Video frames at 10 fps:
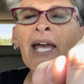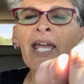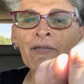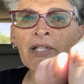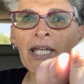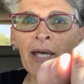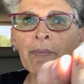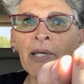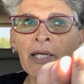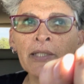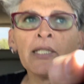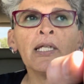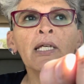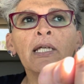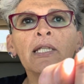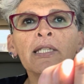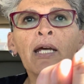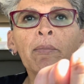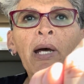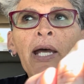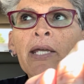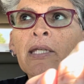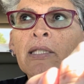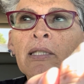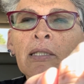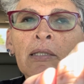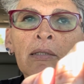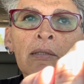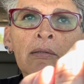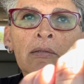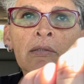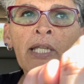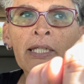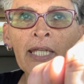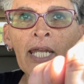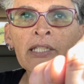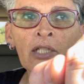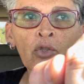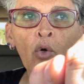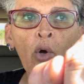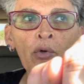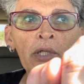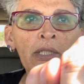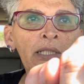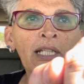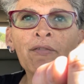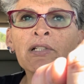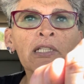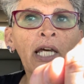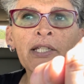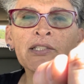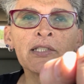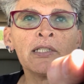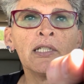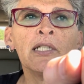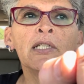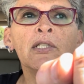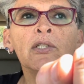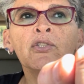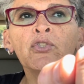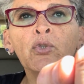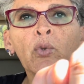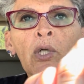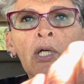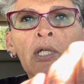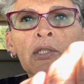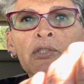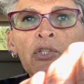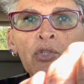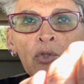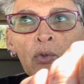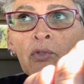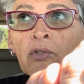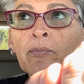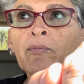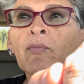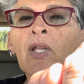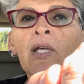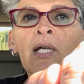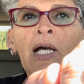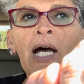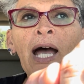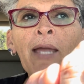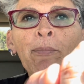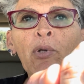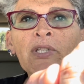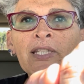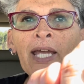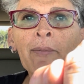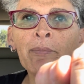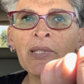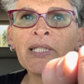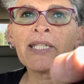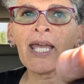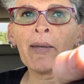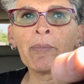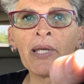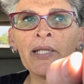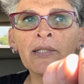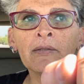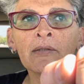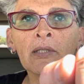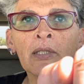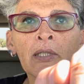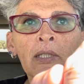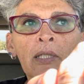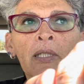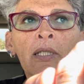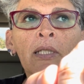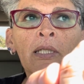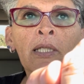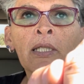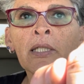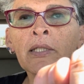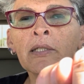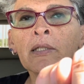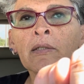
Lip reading: have a cat bed that Katie and Nora never liked to use. I put that big cat bed in